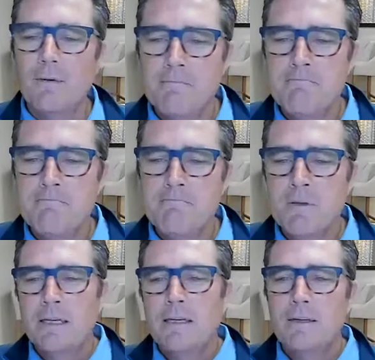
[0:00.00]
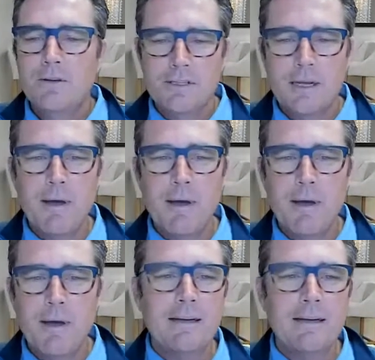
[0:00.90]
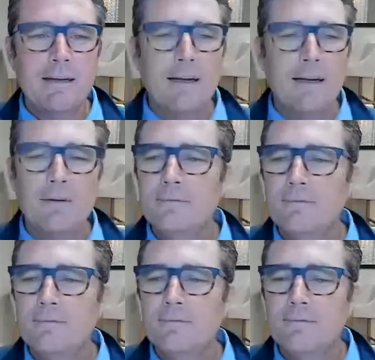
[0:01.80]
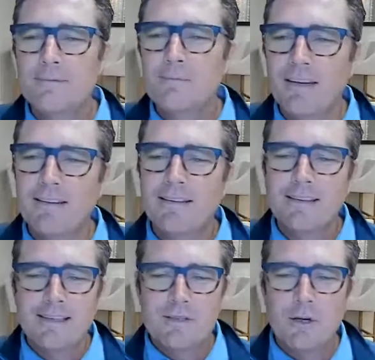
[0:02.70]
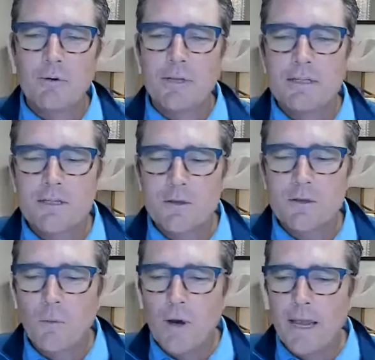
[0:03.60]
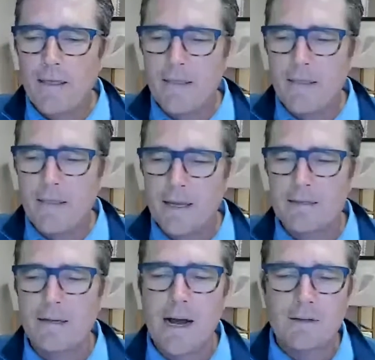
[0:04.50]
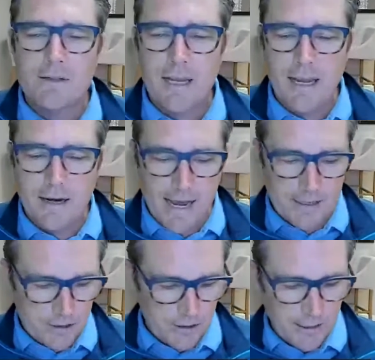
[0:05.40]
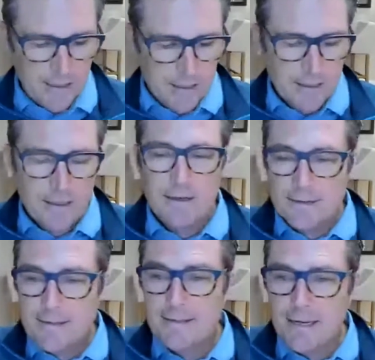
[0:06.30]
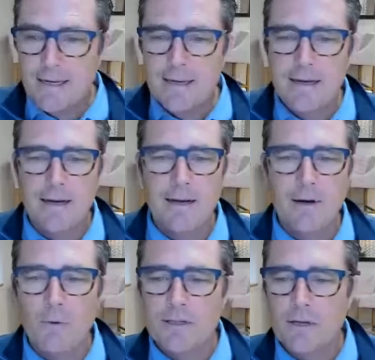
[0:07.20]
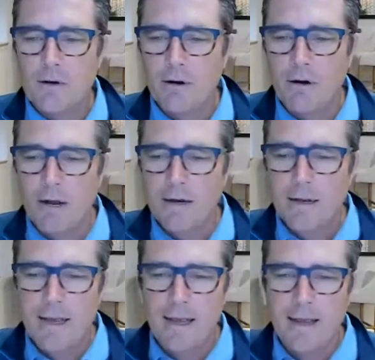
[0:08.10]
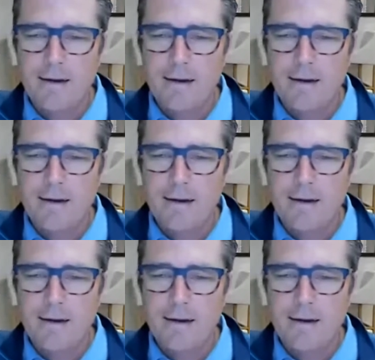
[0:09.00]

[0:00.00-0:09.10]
You can set back now. Perfect. So this is the way that we as the doctors can actually see what's going on and